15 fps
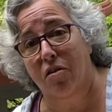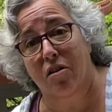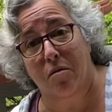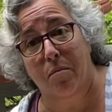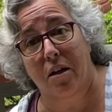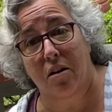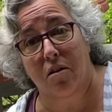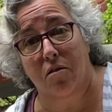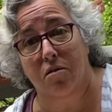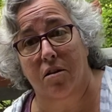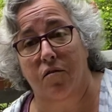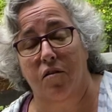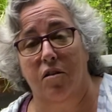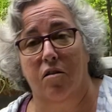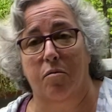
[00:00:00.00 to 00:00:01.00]
to look at my notes
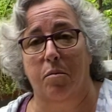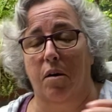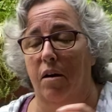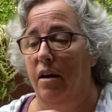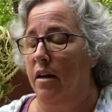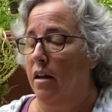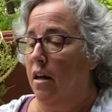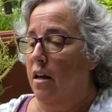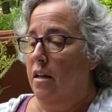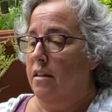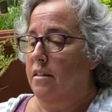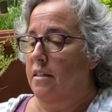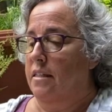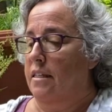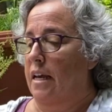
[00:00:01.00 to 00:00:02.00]
if you don't mind,
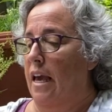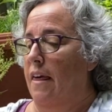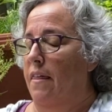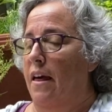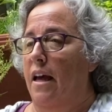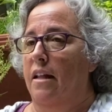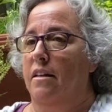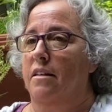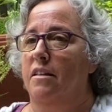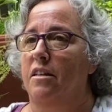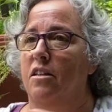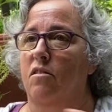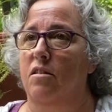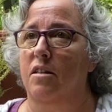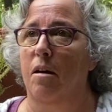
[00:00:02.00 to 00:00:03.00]
to say that,
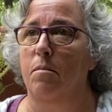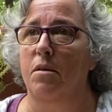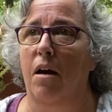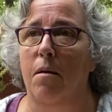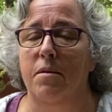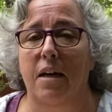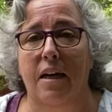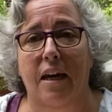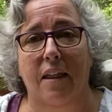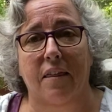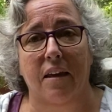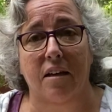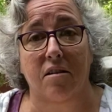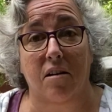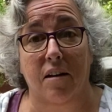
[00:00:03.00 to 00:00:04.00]
you know, sometimes I get
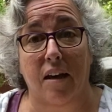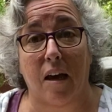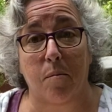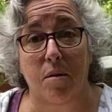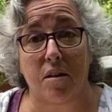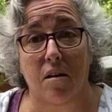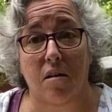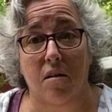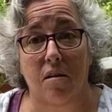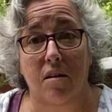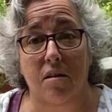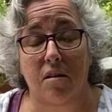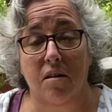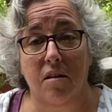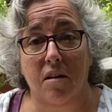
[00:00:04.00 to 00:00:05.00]
things on
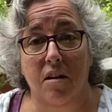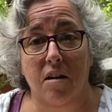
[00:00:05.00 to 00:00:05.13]
Amazon,